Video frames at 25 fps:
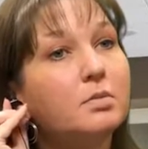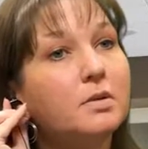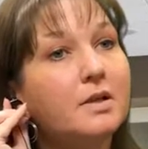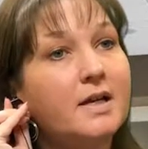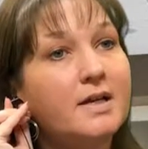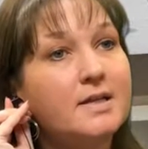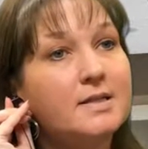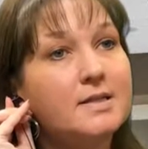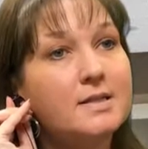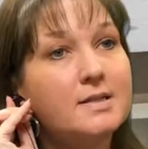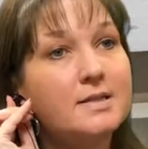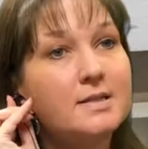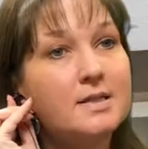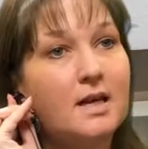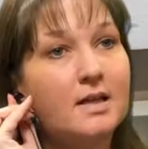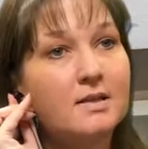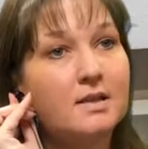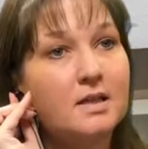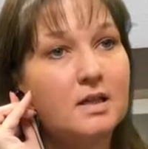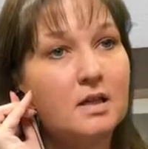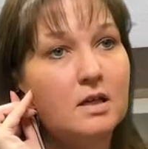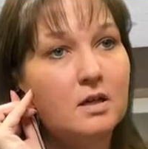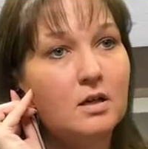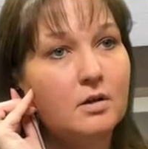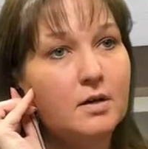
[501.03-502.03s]
gently
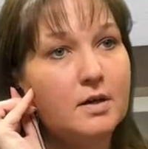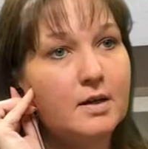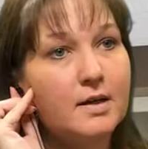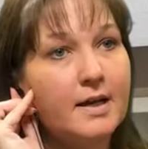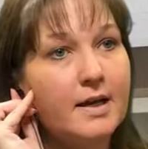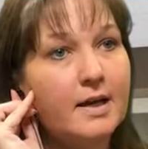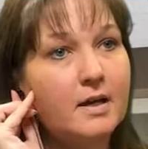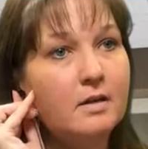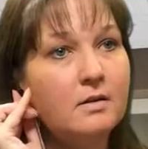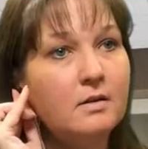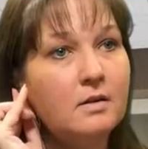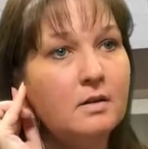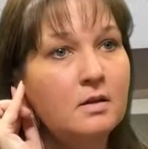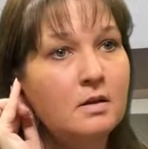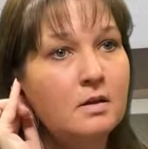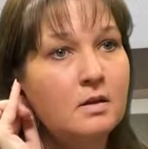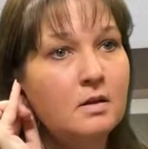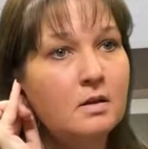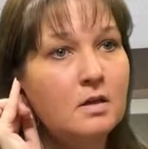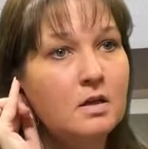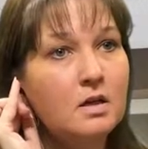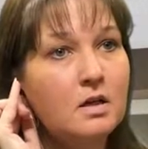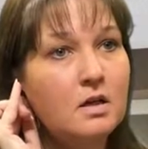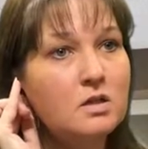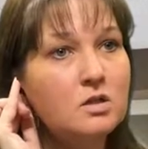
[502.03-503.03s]
place inside the ear
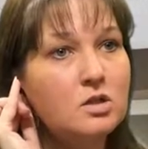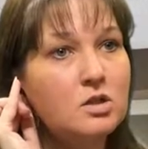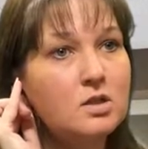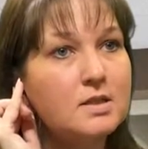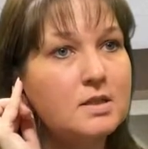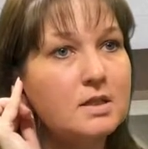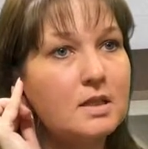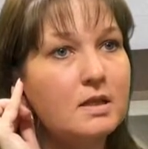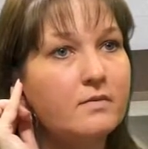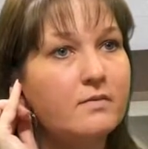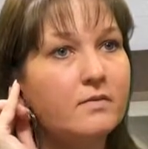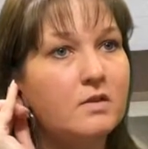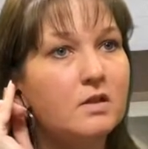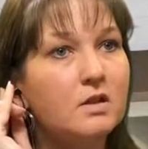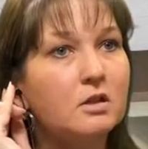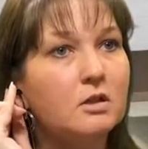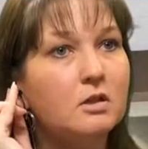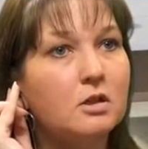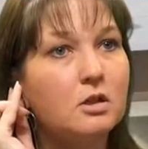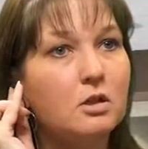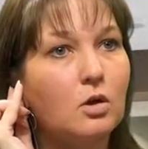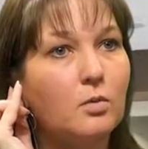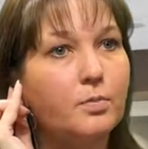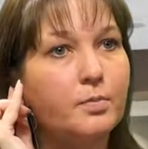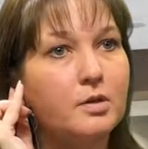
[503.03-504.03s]
canal, and
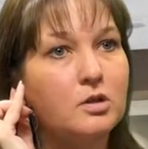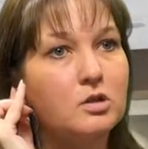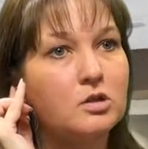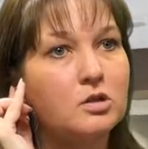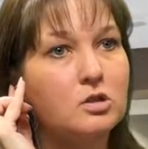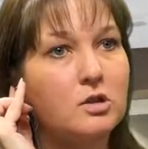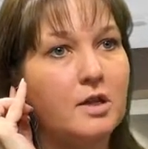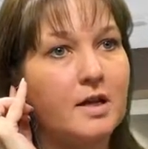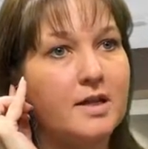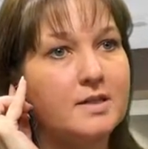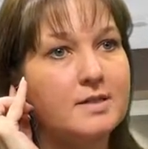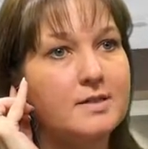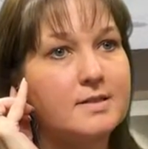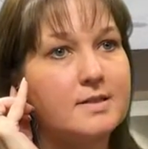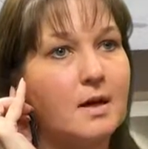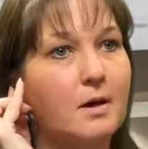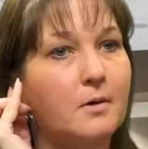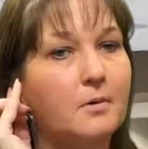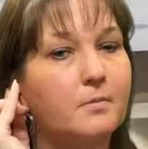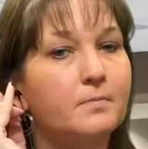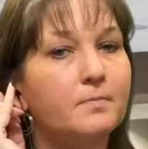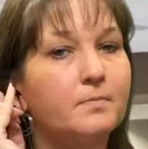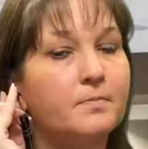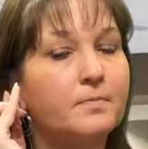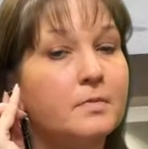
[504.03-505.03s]
just give it a little
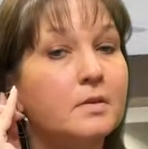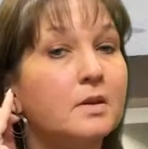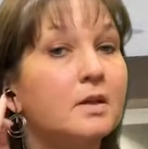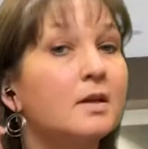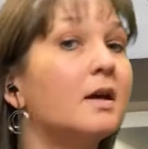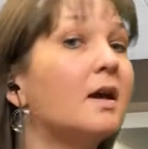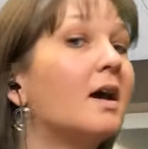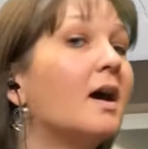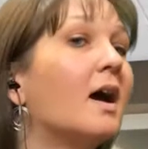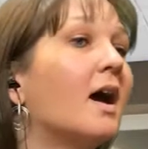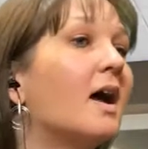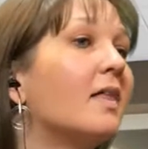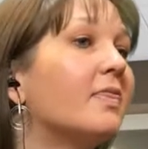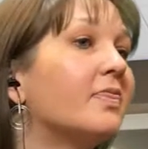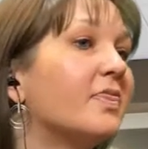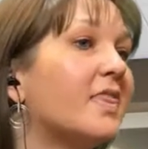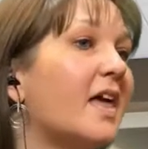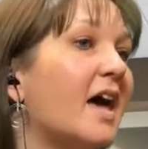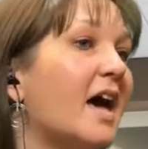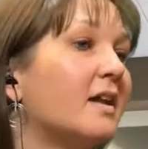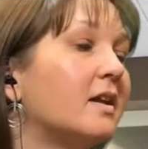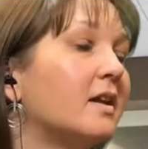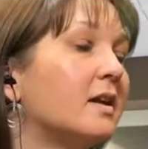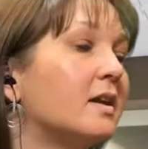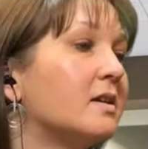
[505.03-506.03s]
push like so.
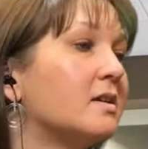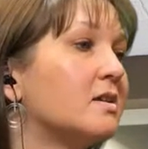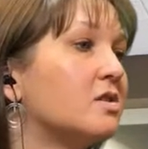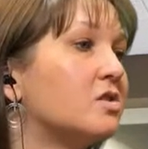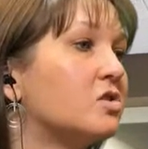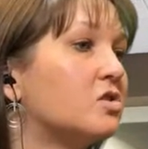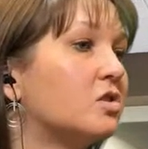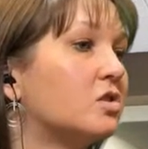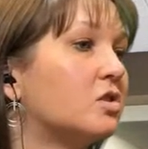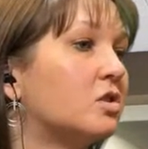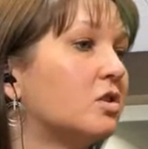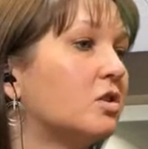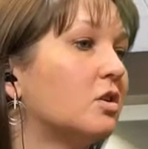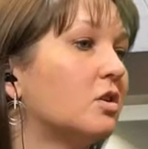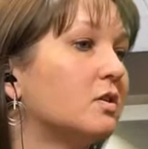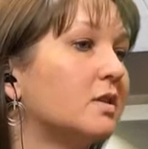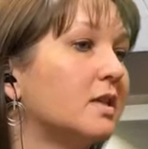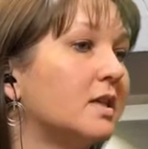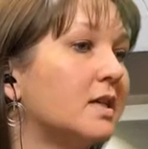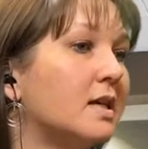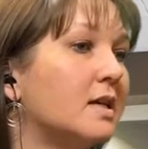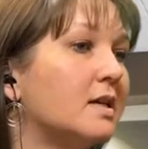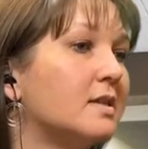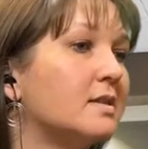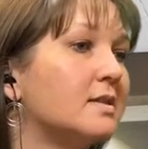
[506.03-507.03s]
And that
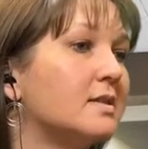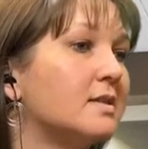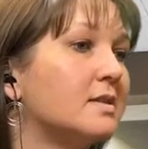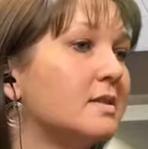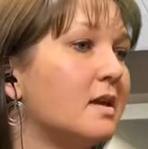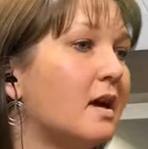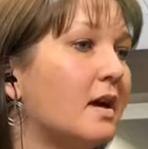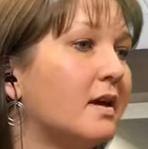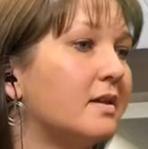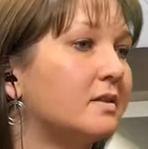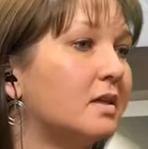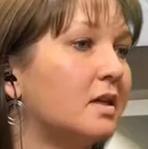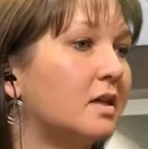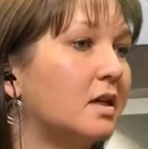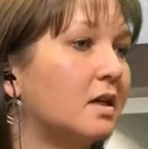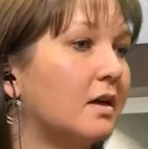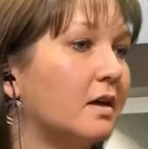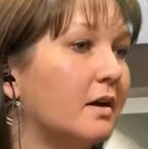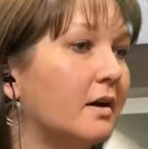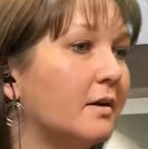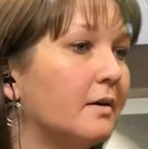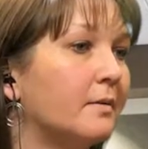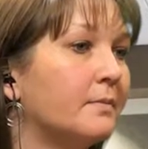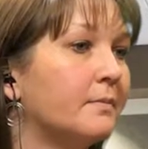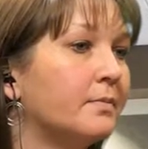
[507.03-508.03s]
is securely
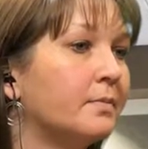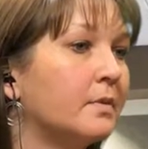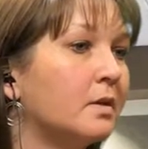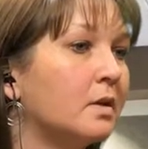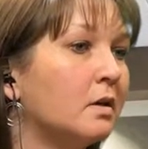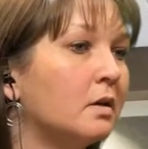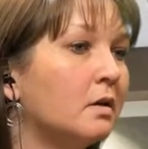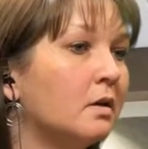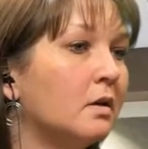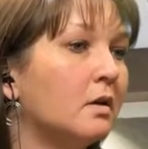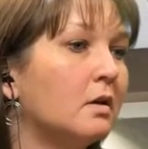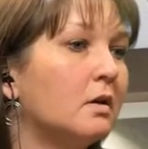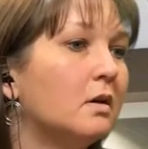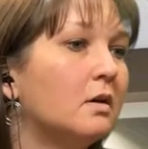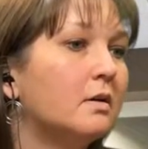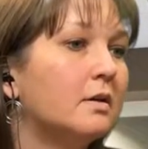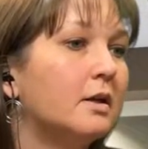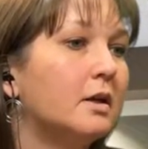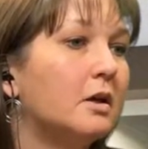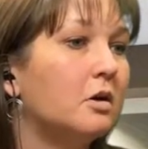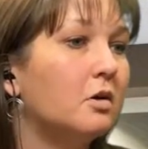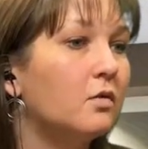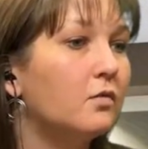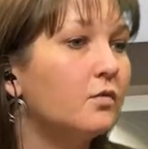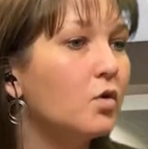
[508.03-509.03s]
inside the ear.
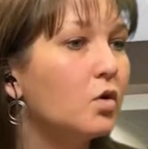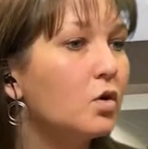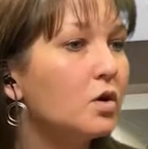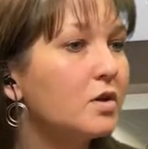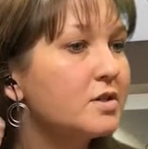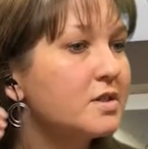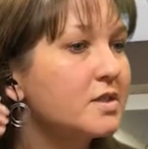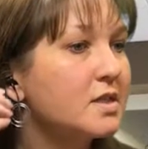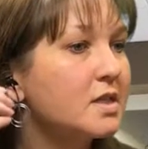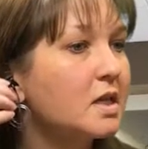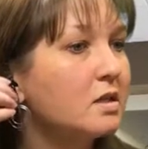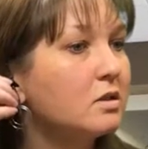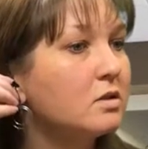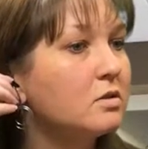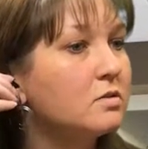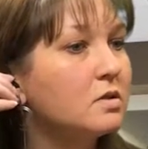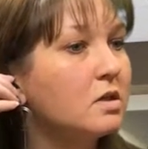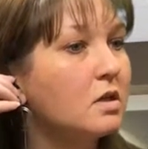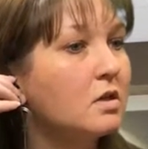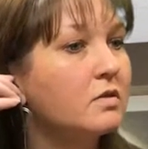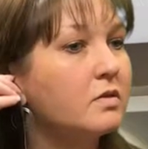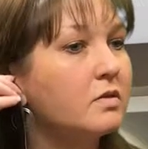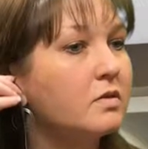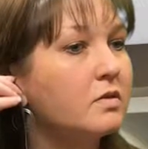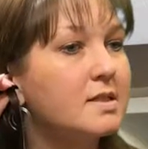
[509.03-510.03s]
Now, of
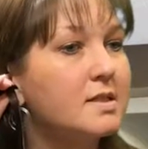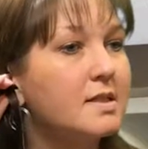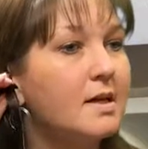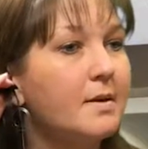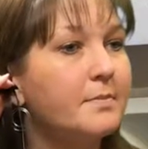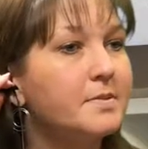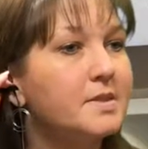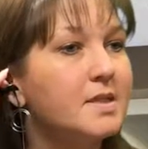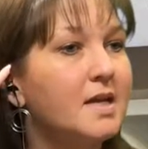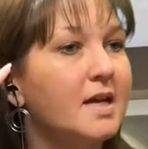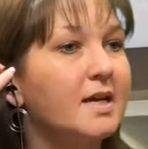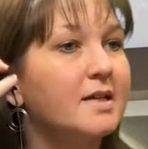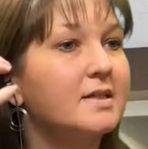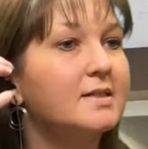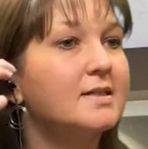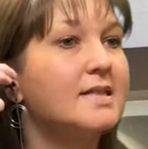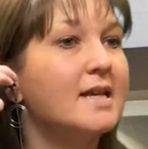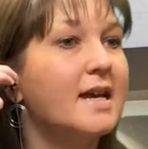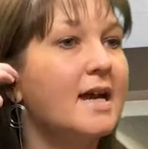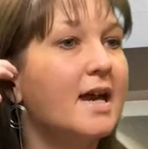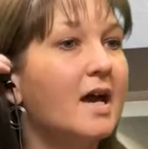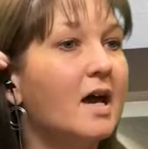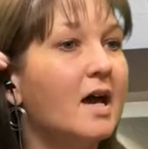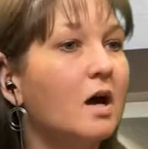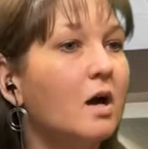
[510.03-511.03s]
course, can you turn these
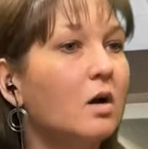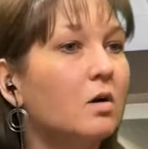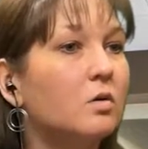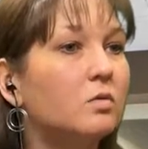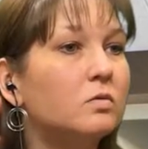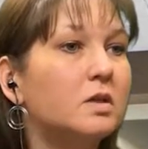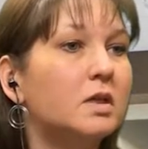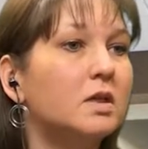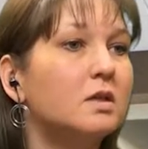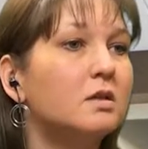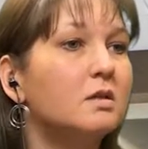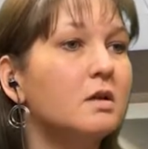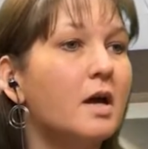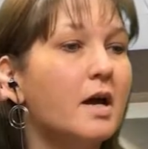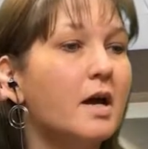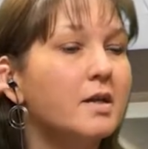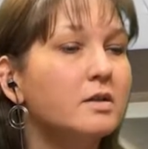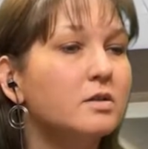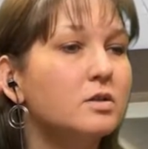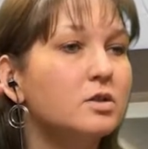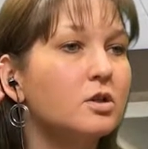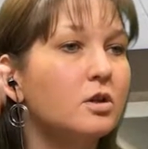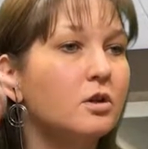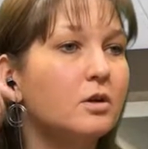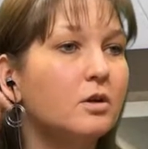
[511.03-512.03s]
upside
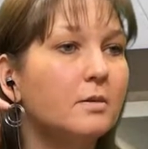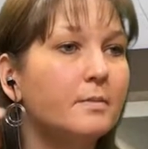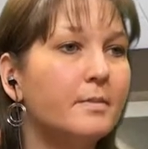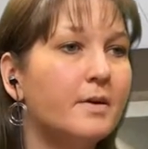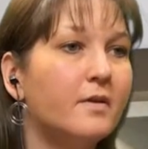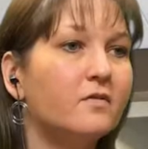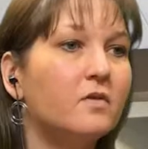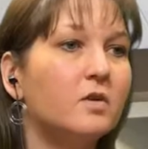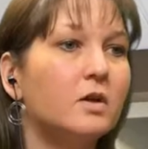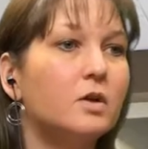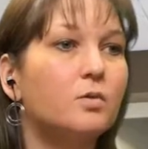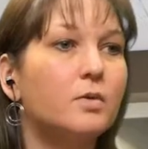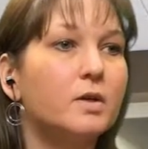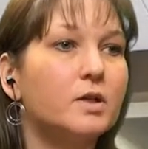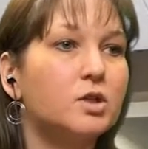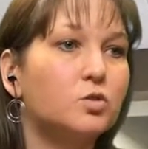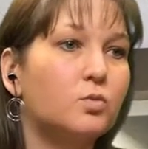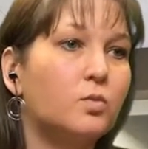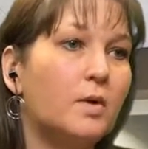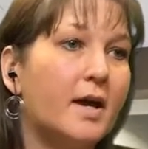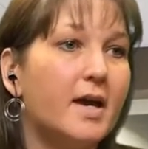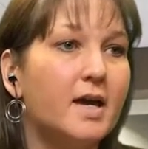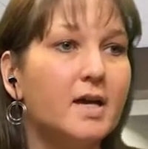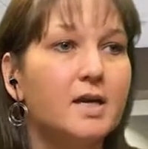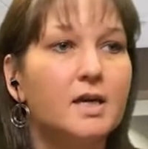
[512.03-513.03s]
down and turn
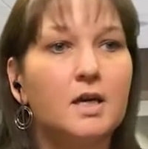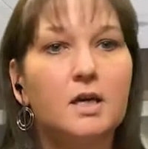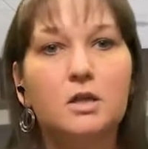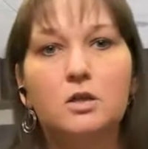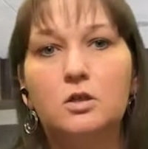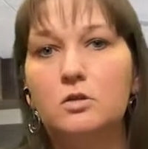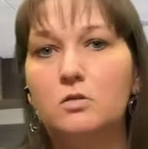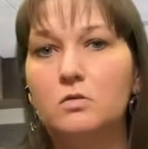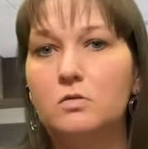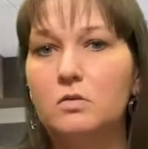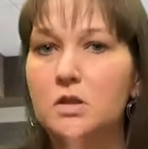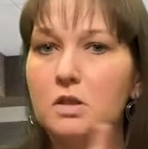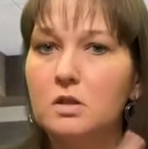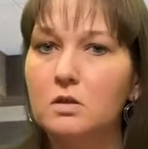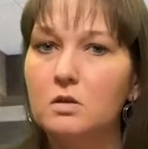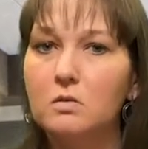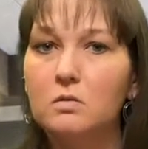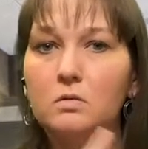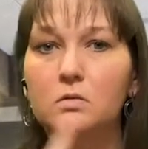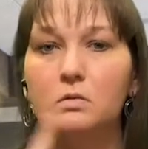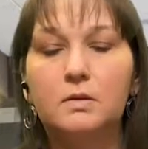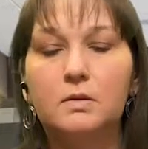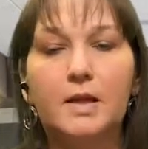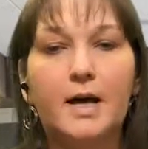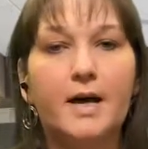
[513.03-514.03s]
them every which way?
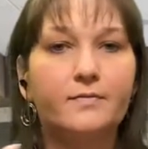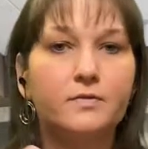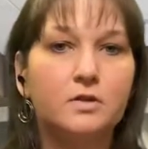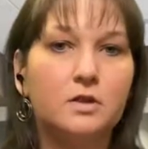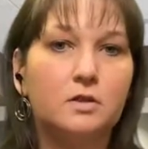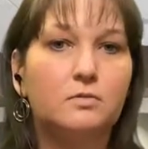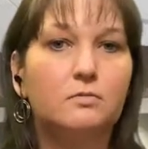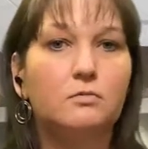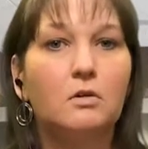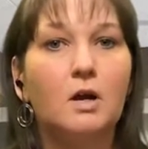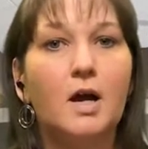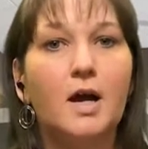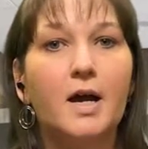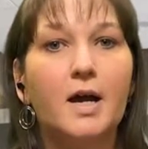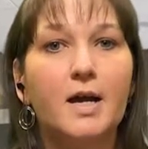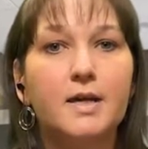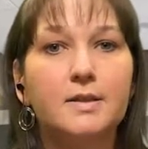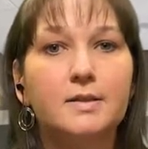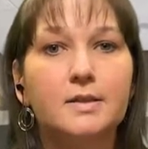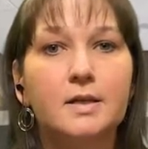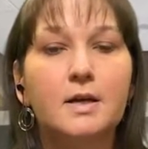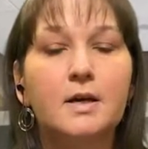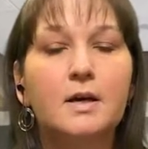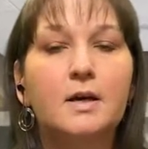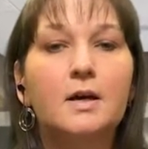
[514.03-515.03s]
Can you do
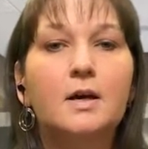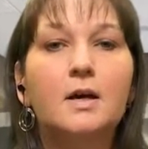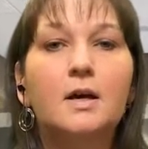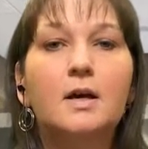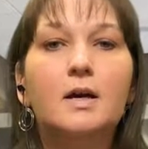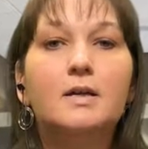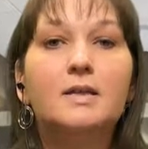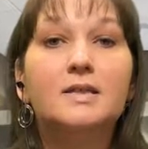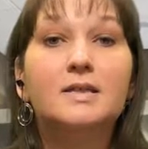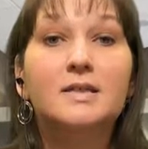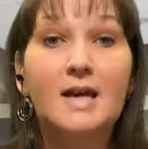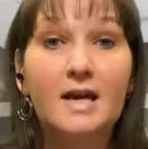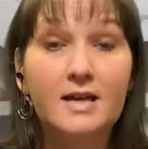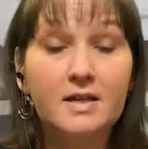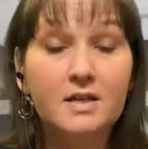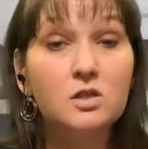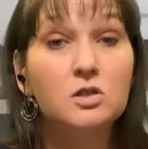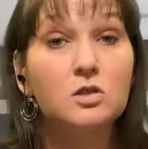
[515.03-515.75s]
left and right?